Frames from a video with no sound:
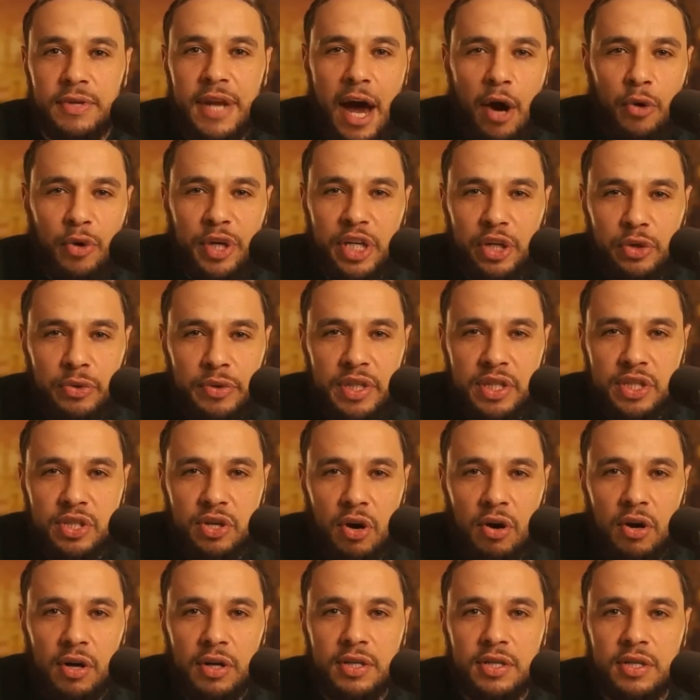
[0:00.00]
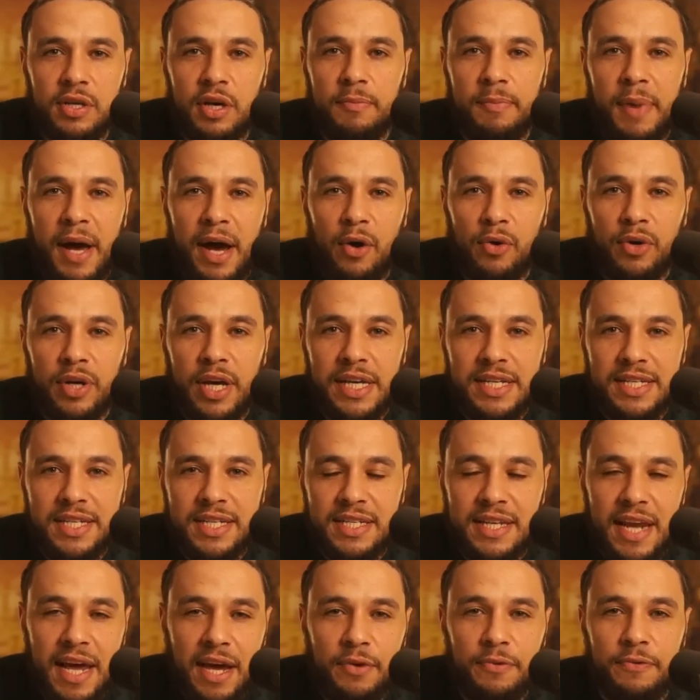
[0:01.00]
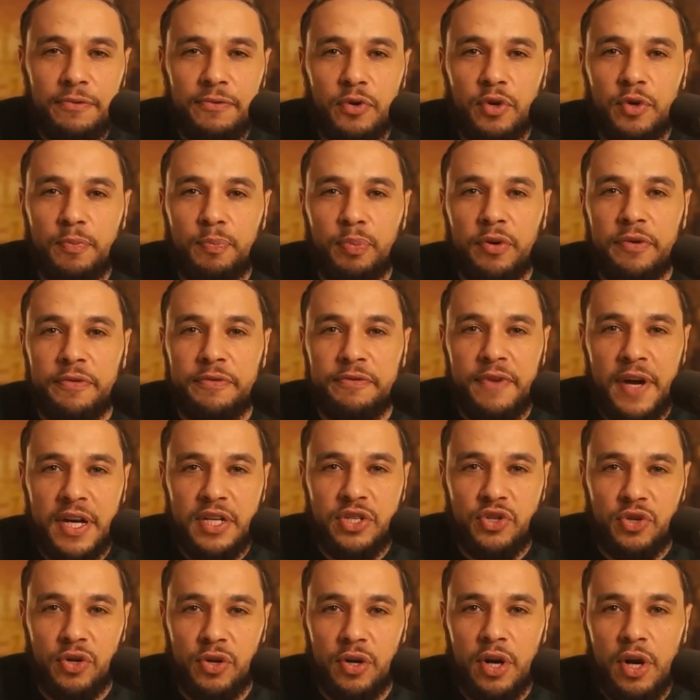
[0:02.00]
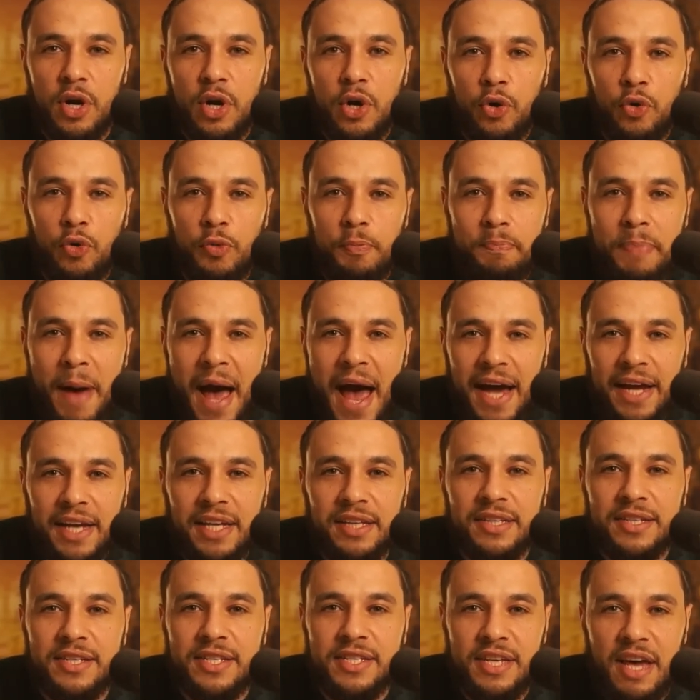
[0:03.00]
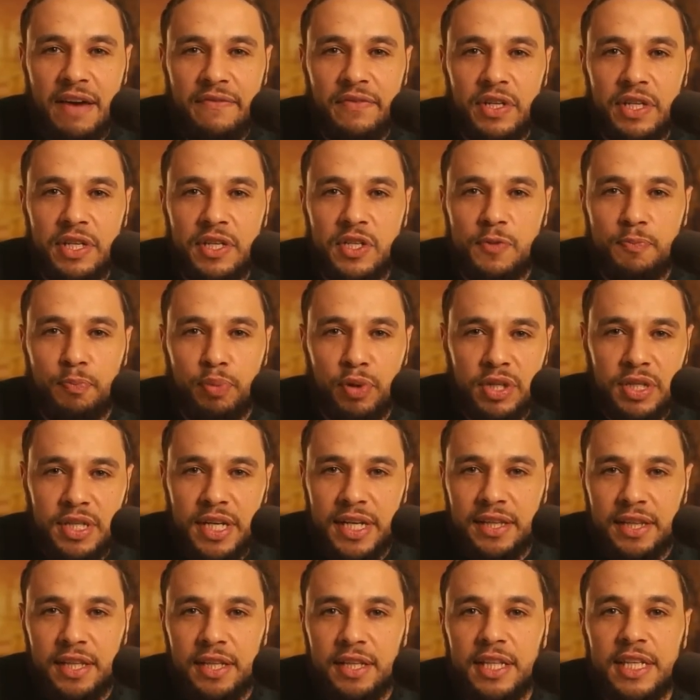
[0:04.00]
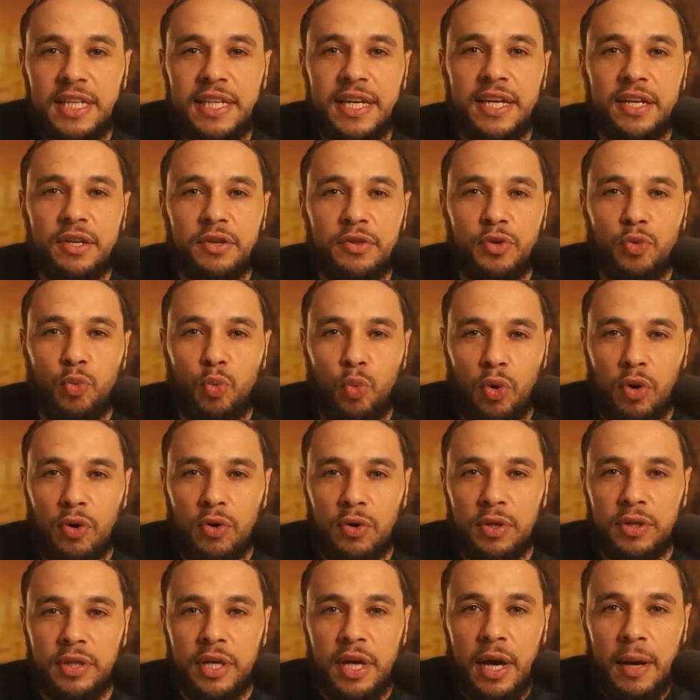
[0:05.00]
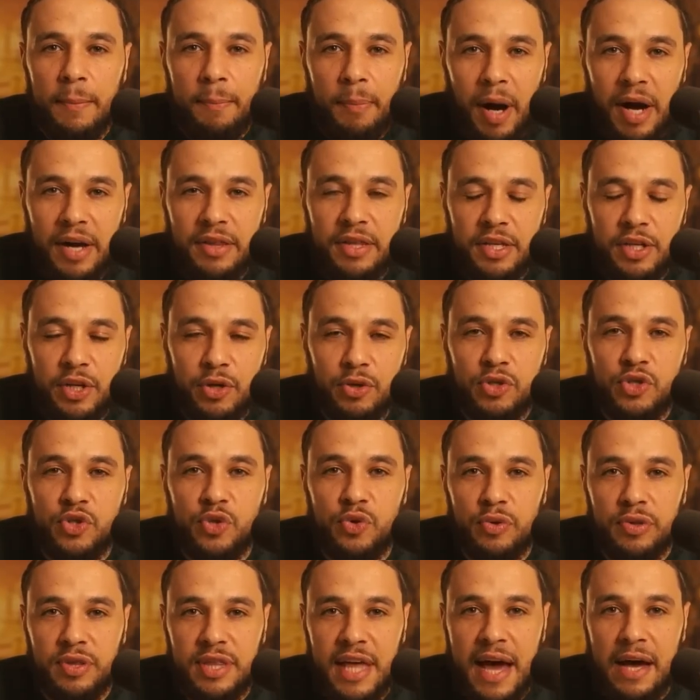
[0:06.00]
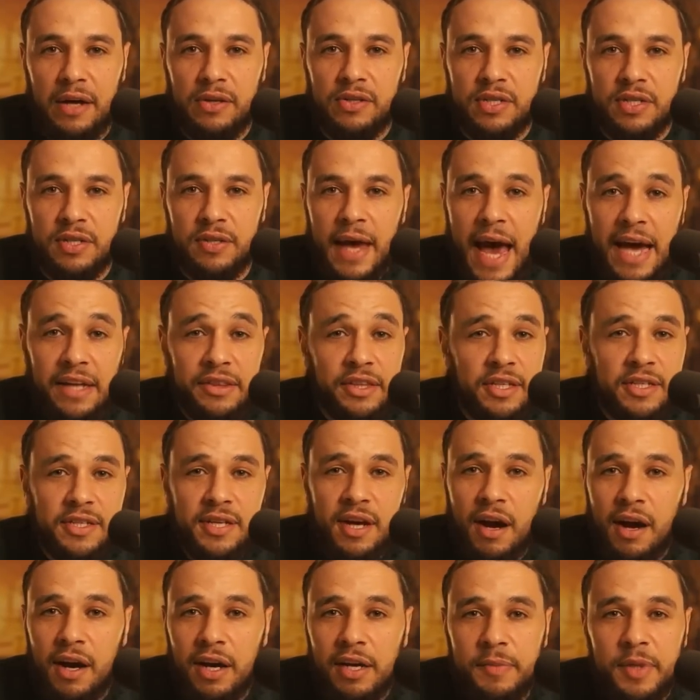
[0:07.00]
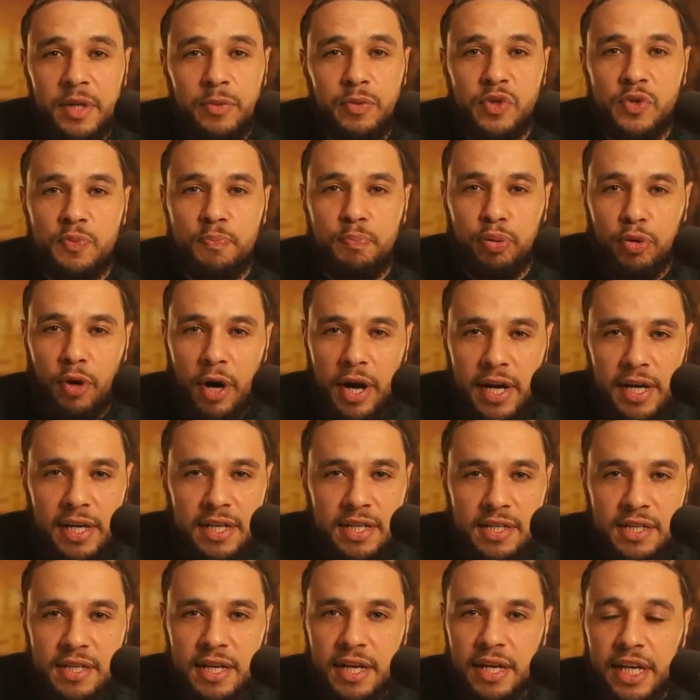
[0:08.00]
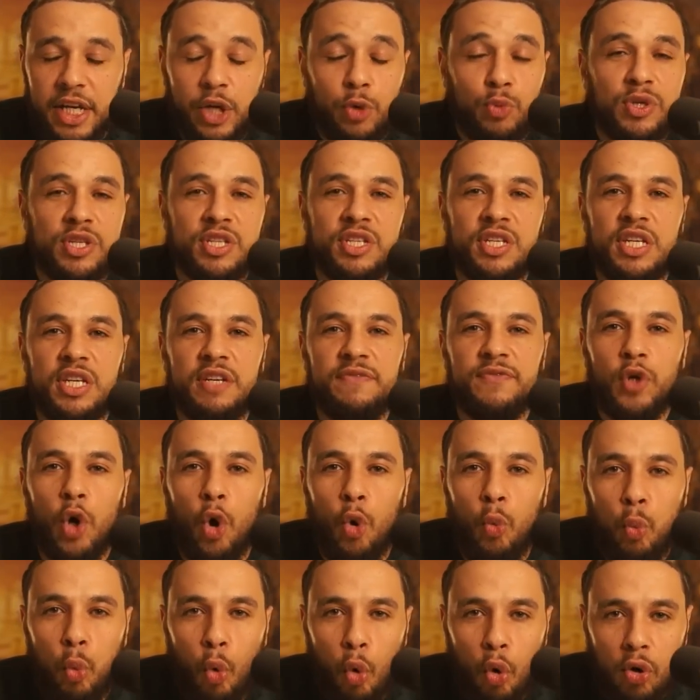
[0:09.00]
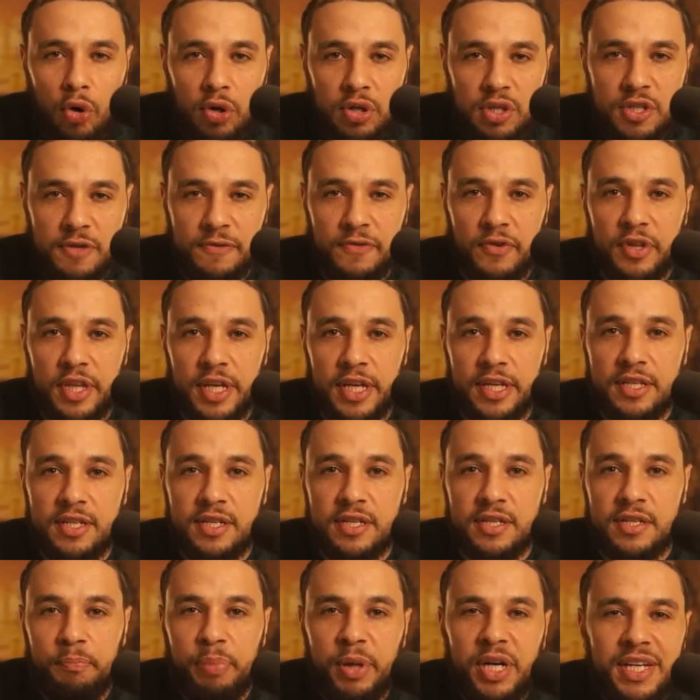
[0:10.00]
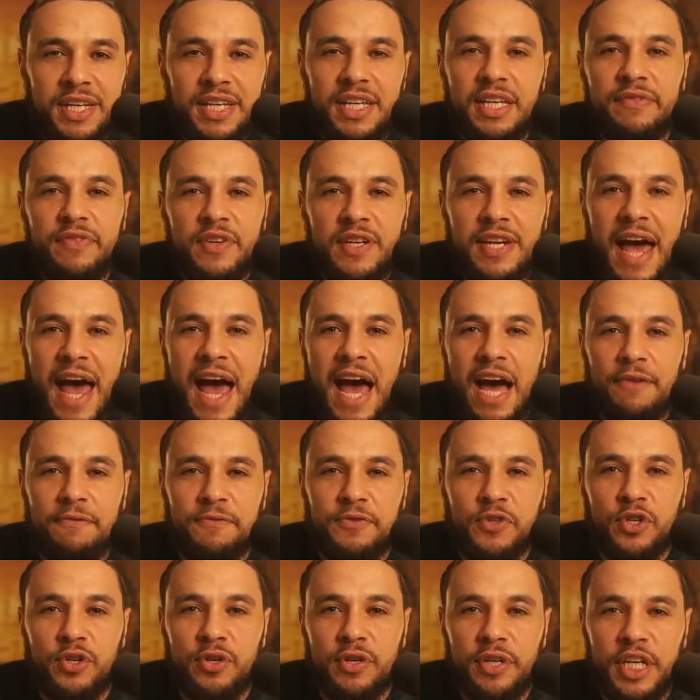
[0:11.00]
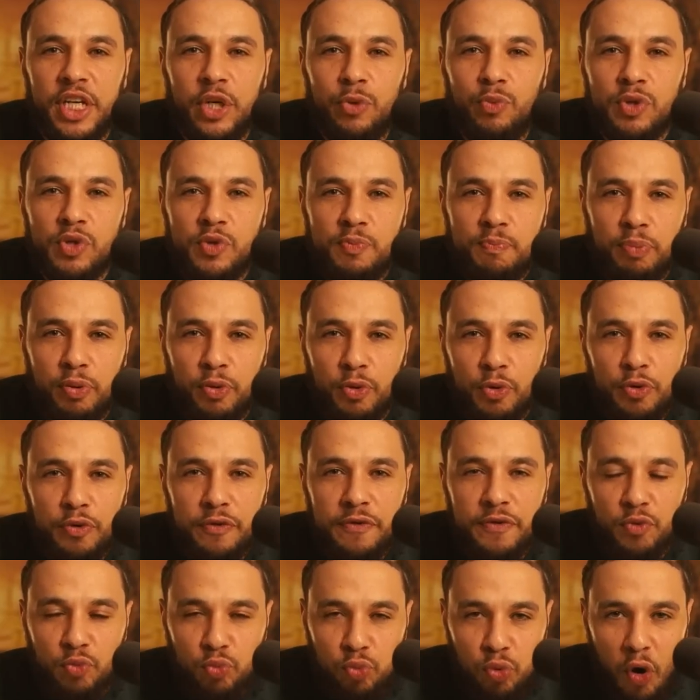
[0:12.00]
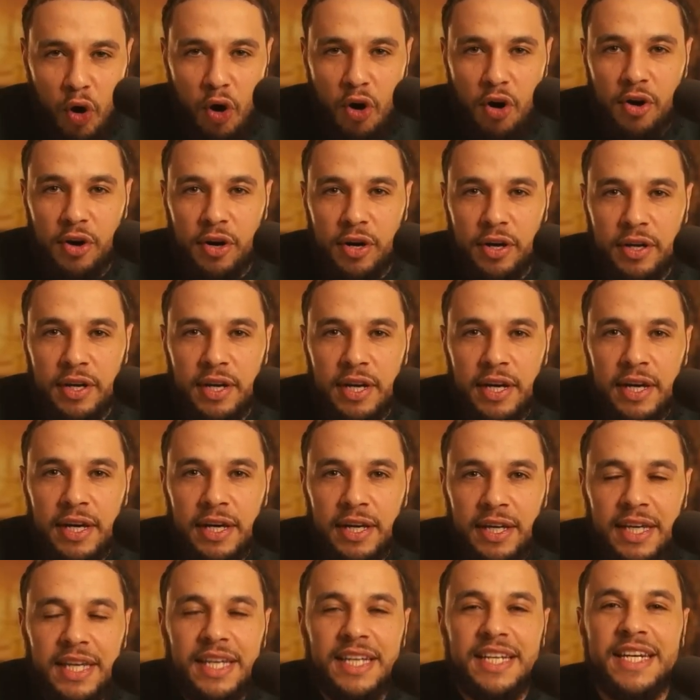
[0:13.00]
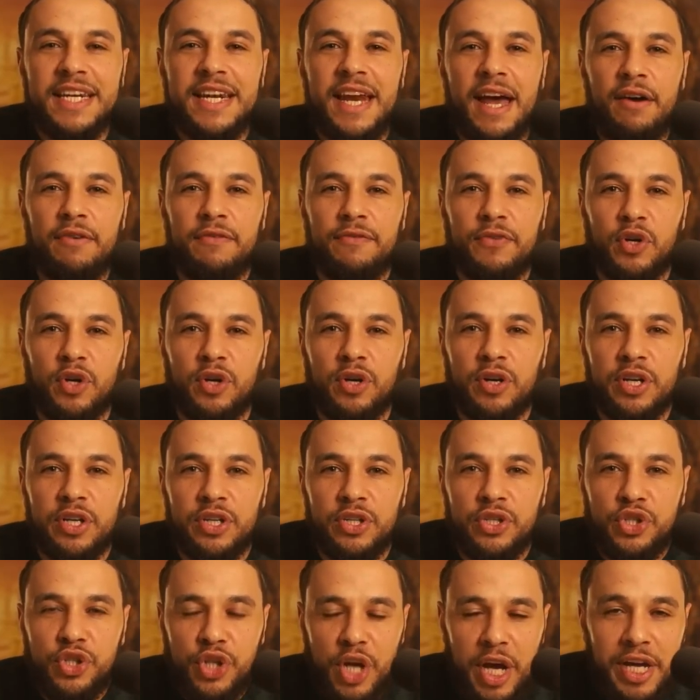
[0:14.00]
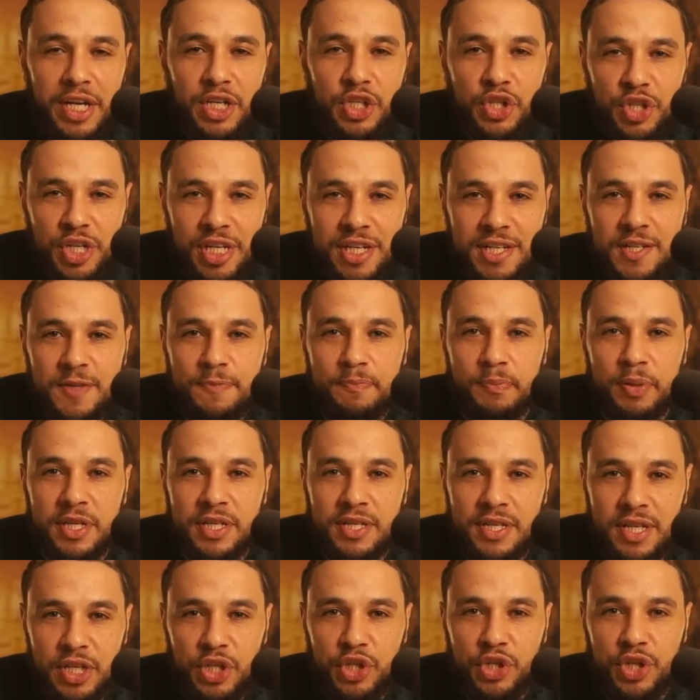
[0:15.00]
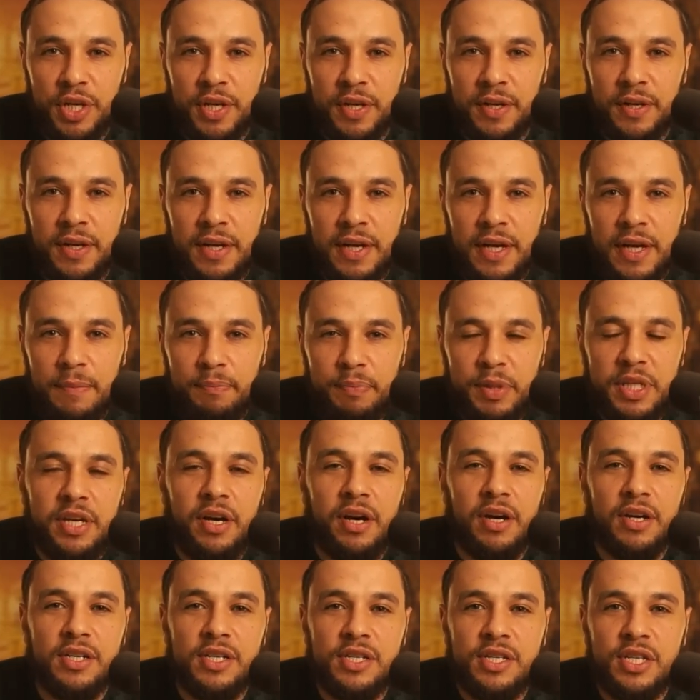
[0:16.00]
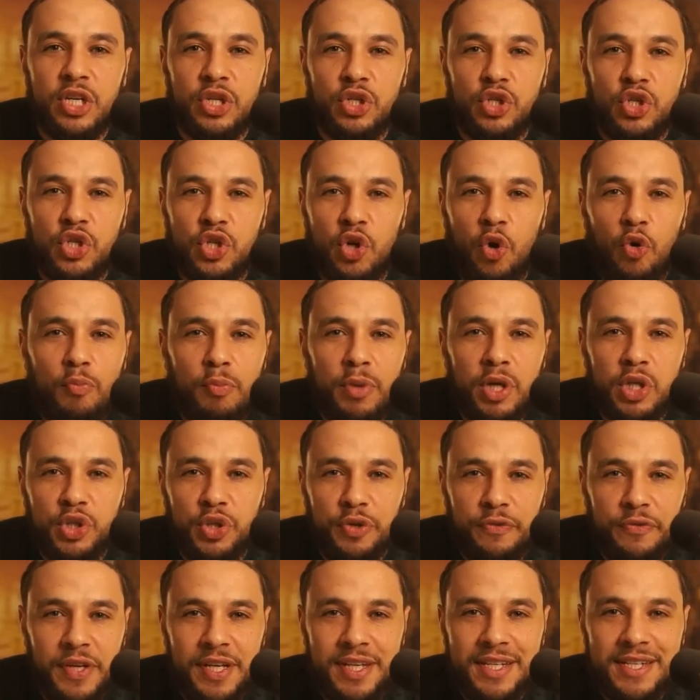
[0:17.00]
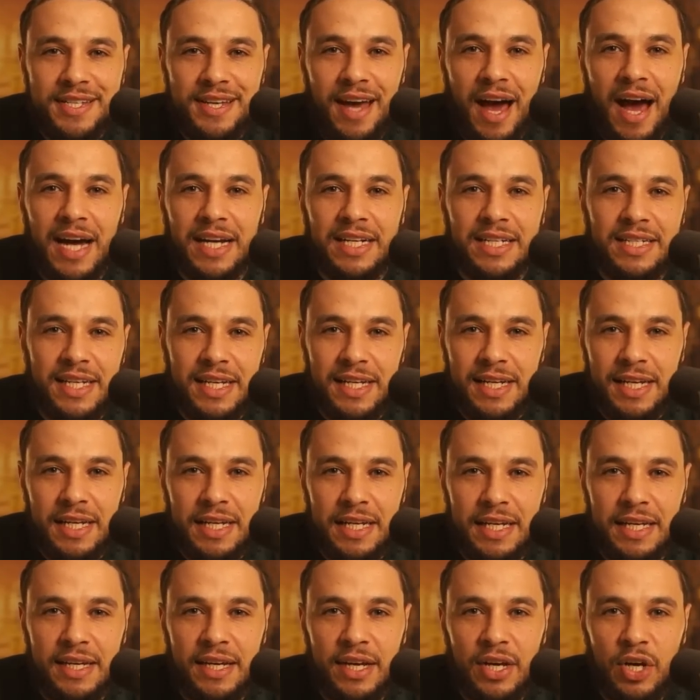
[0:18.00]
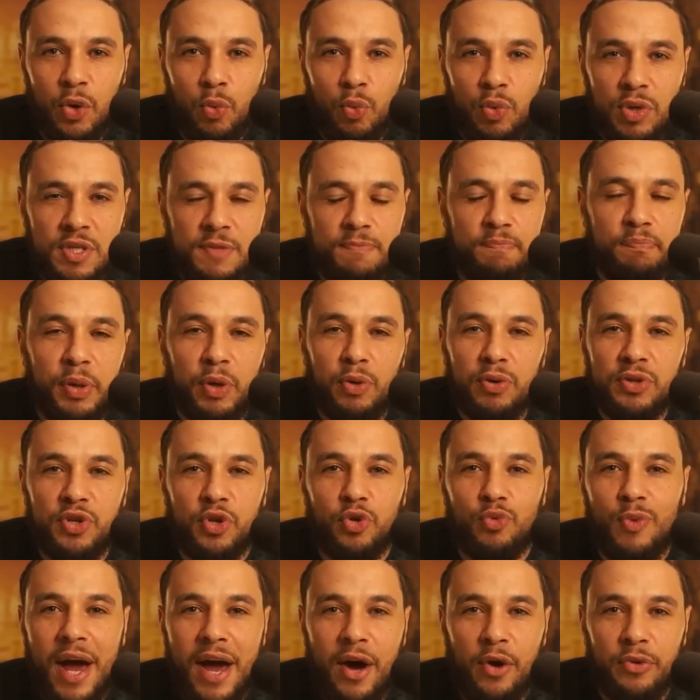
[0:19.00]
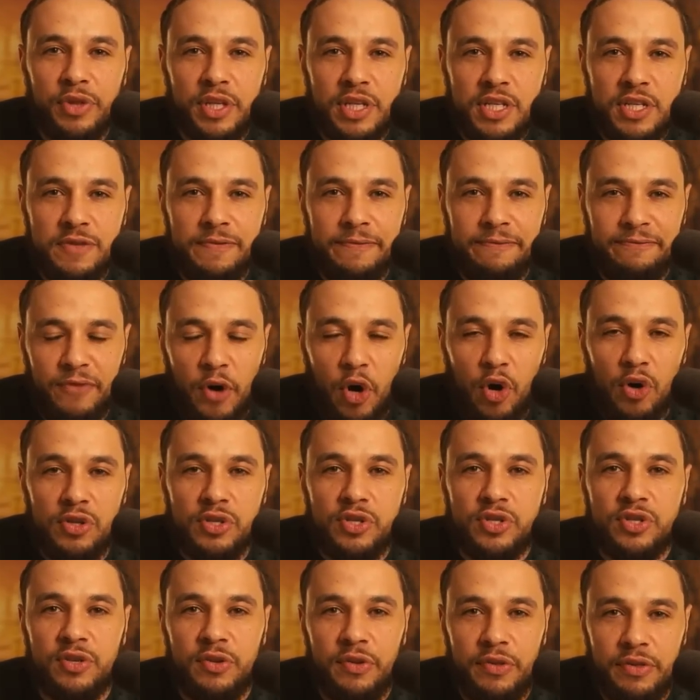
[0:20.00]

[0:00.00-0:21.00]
Now, here he talks about a Stanford professor who back in the 70s predicted the end of the world by the year 2000. At the time, he was praised, he received awards for this. But even after he was proved wrong, he never changed his position because so much of his identity was built around this false